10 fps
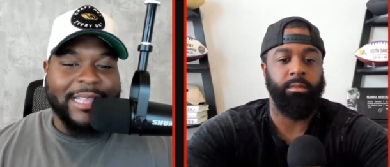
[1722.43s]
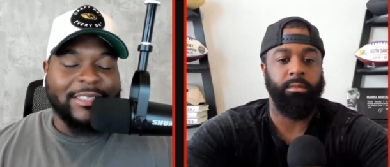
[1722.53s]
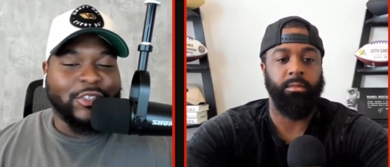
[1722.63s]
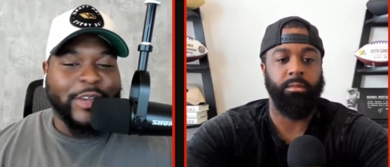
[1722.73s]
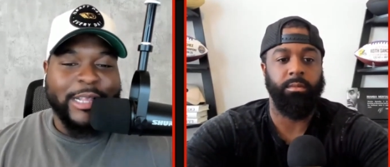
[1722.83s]

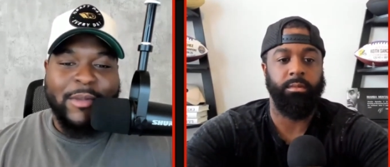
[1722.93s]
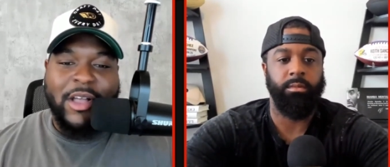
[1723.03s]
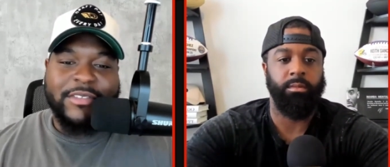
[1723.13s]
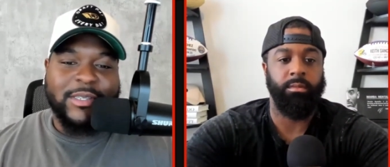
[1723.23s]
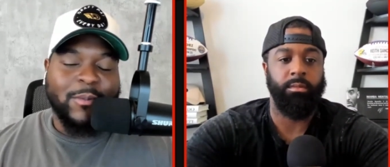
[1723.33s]
Speaker 1: and trade him
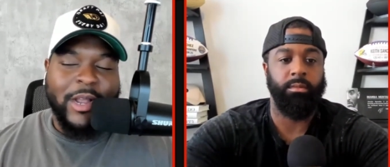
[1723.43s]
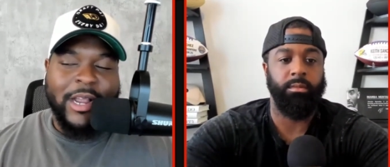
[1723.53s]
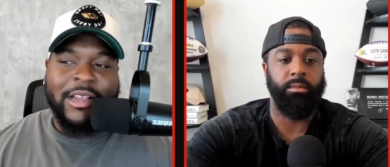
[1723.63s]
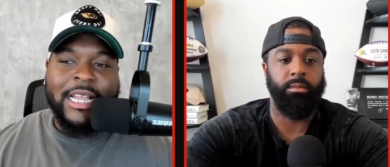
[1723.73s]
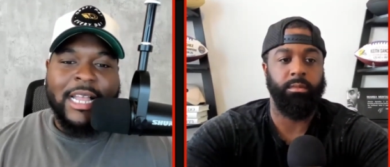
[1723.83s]
off
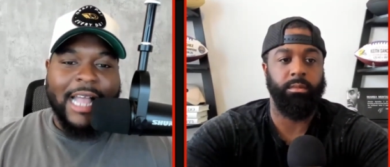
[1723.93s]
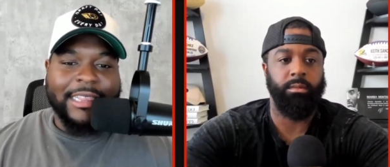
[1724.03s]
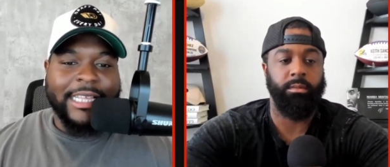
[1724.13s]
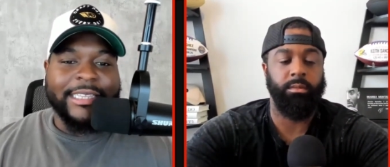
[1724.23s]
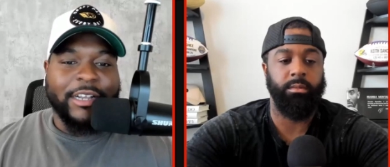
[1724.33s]
somewhere, I
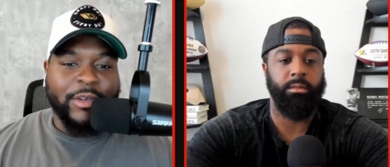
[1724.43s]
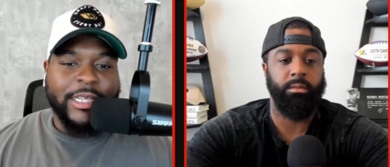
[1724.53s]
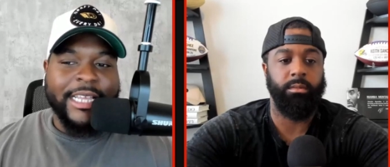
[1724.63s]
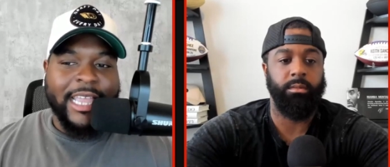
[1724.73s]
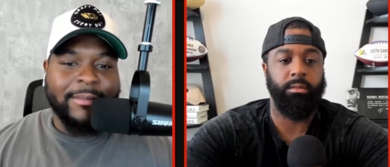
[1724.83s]
think their
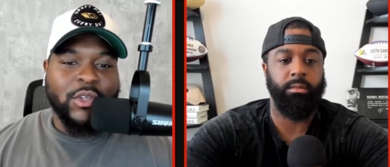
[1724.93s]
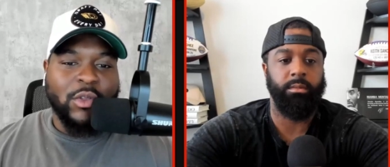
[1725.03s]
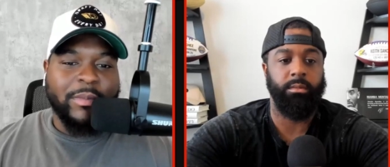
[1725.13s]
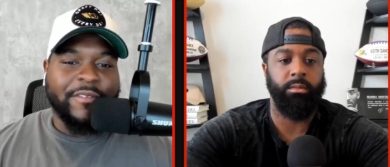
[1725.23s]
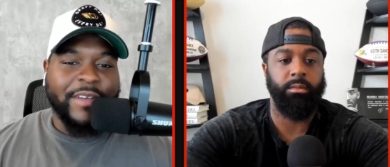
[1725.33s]
running game is going to
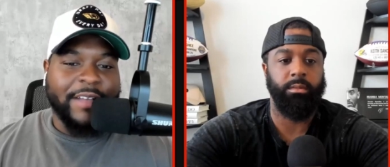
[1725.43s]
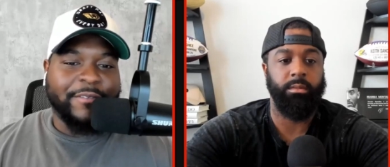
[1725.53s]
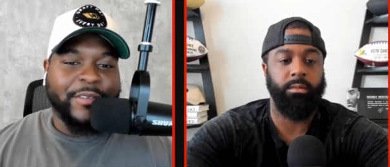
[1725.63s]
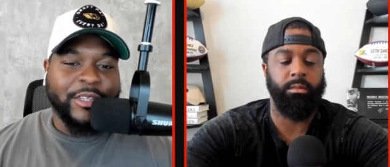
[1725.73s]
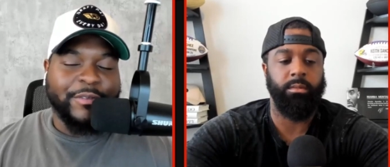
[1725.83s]
be fine
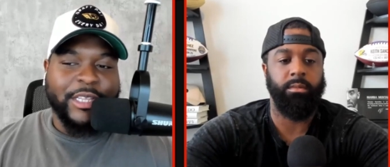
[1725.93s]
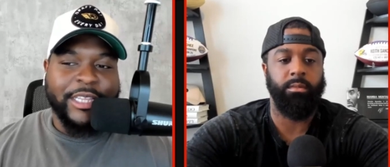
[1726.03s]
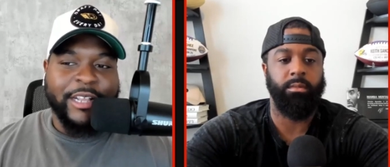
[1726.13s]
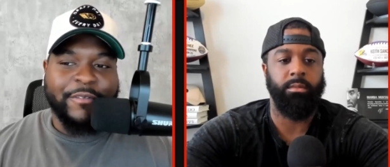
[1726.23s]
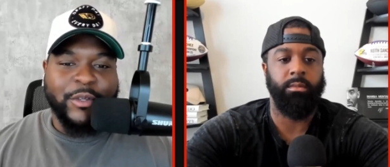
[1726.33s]
for the for the
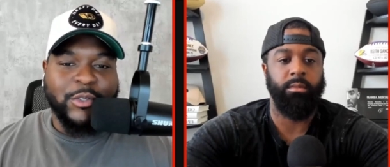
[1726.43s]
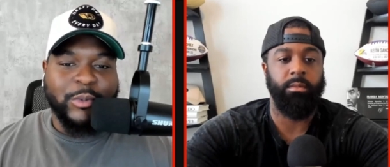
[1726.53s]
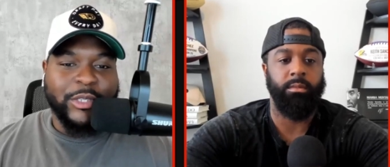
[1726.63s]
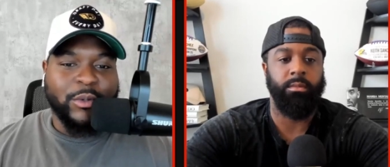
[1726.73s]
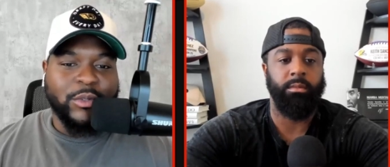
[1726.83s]
near future
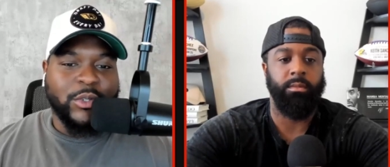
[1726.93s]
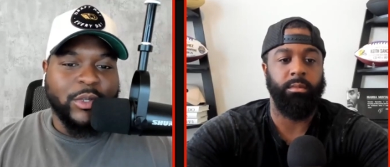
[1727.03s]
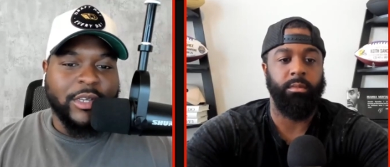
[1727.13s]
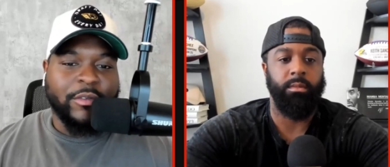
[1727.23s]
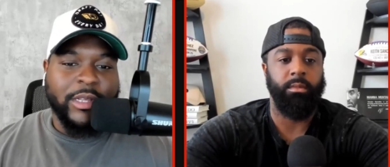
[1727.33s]
with those two
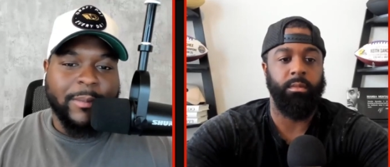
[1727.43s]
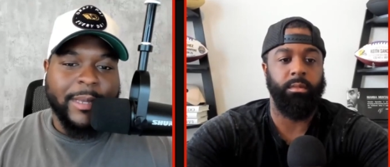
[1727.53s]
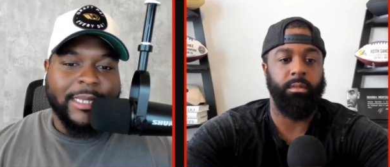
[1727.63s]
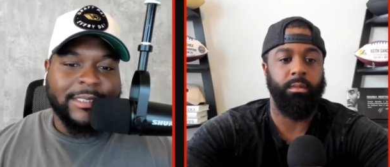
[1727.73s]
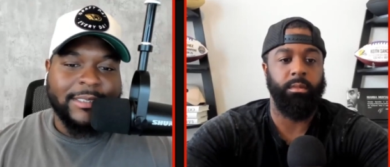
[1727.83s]
young running
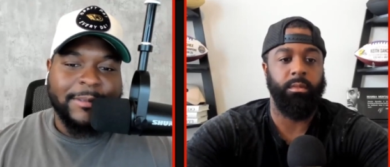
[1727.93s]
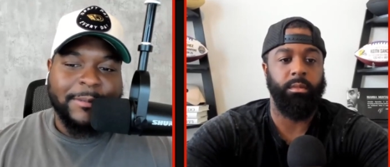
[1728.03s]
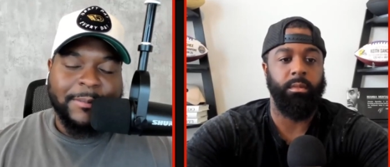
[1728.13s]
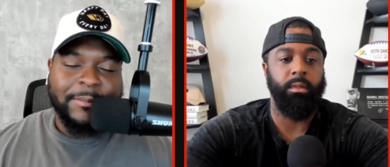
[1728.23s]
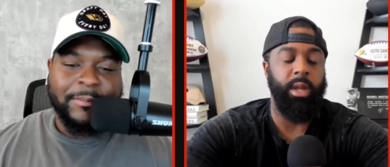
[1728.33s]
backs.
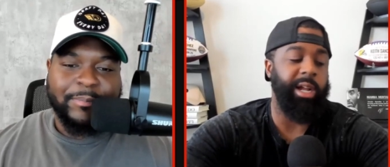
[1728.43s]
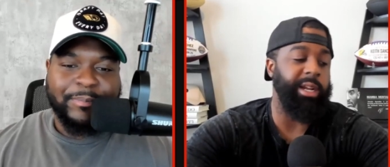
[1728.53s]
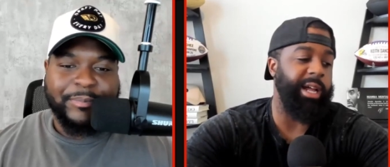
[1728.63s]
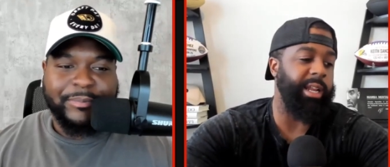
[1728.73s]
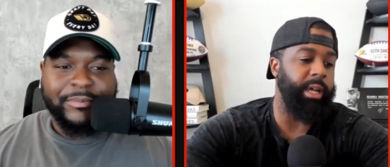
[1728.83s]
Speaker 2: I,
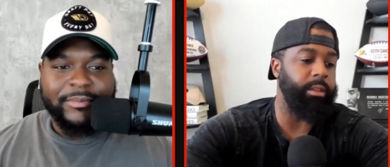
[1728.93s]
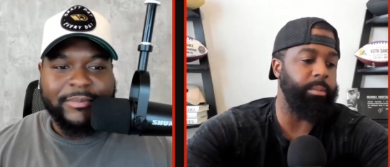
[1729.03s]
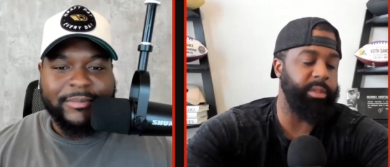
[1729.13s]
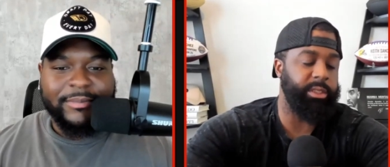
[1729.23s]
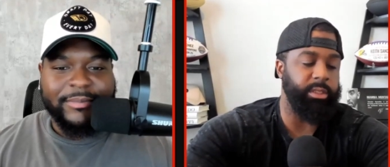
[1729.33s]
I, like the
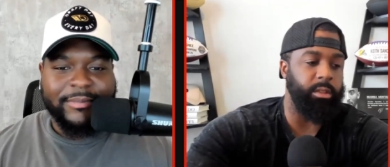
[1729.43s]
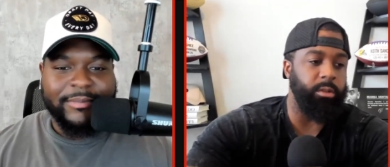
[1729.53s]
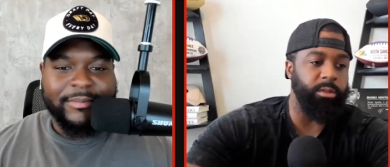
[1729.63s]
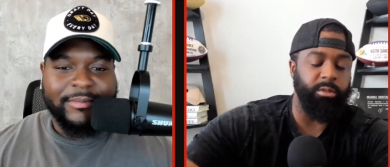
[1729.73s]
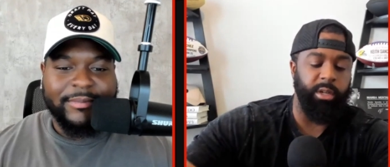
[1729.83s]
mention of
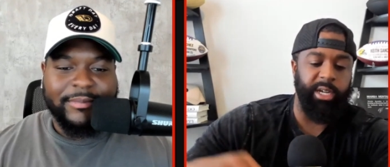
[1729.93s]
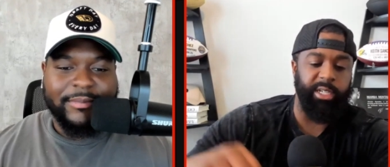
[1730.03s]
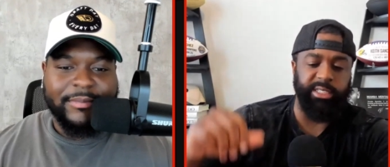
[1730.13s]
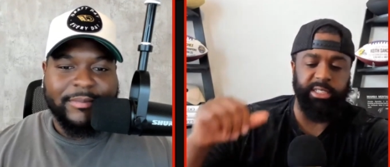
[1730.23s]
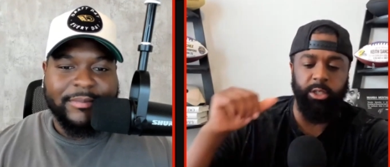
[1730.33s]
those two guys
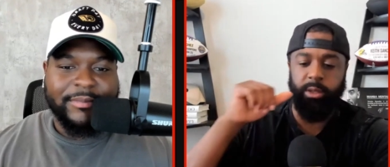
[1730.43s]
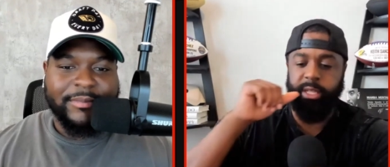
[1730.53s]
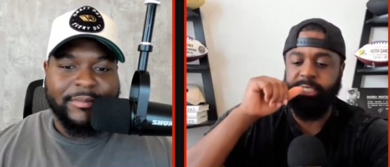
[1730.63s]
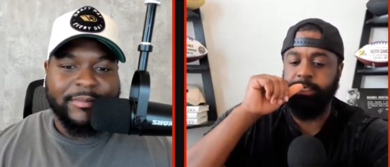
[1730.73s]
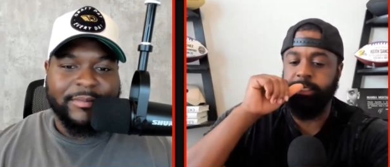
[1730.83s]
because they
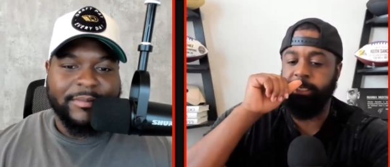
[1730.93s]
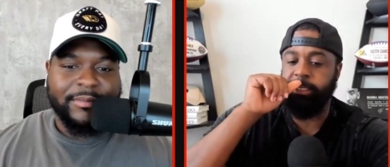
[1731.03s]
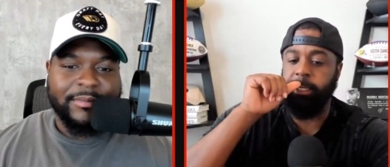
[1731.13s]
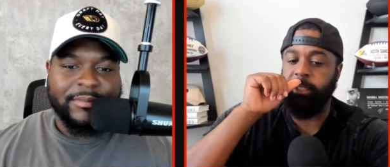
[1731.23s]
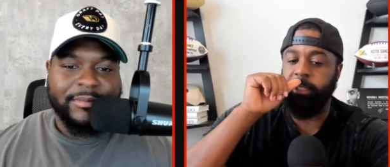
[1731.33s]
they, they
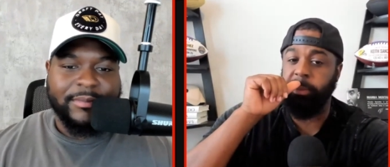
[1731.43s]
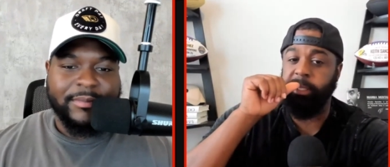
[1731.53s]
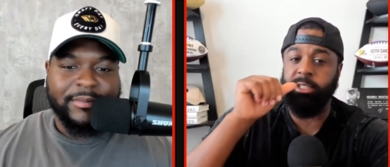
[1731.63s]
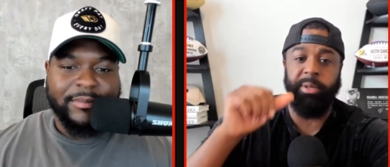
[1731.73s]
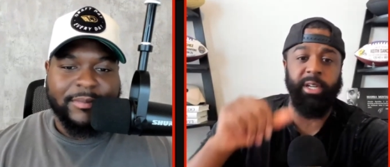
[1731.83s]
stood out to me
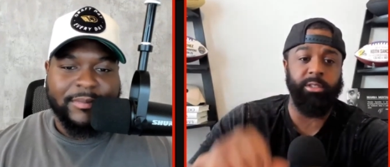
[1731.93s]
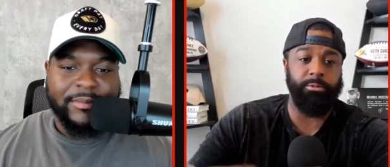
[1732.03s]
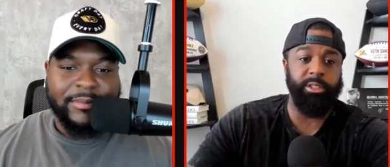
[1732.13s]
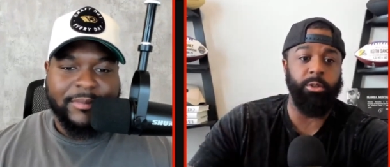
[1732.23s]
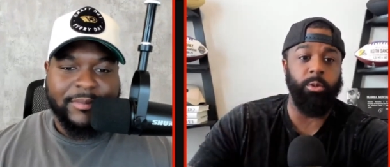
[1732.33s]
this past
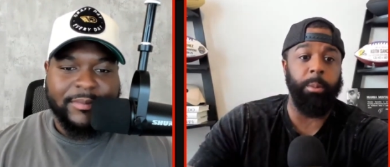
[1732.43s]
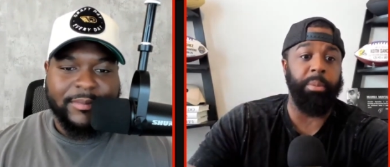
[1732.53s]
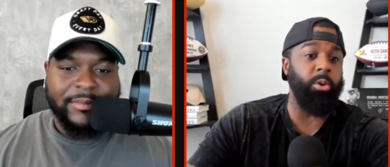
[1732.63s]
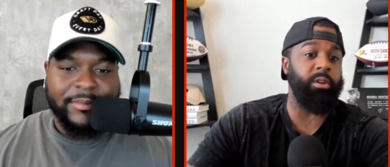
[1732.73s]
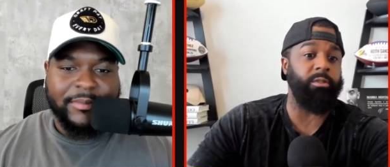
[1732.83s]
week too, and
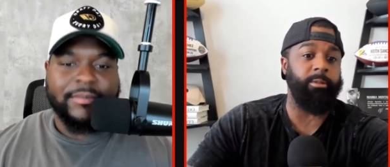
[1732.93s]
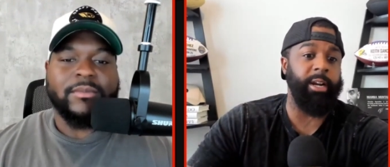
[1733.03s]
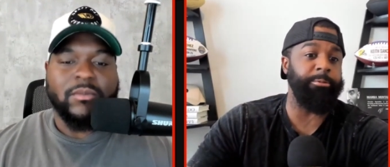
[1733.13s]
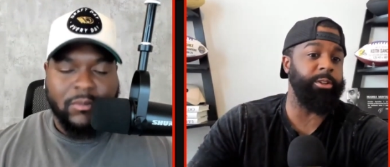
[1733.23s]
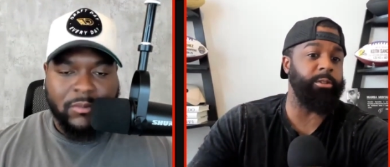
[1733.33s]
both of them, right?
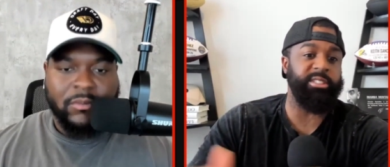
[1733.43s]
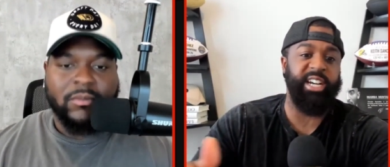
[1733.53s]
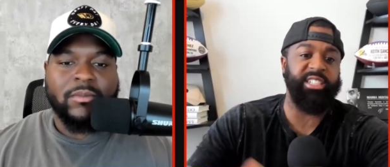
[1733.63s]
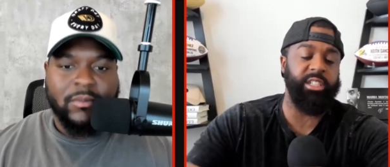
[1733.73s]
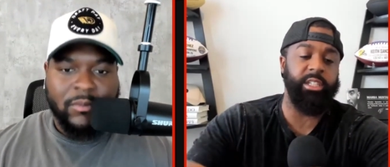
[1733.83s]
We know Tyjae is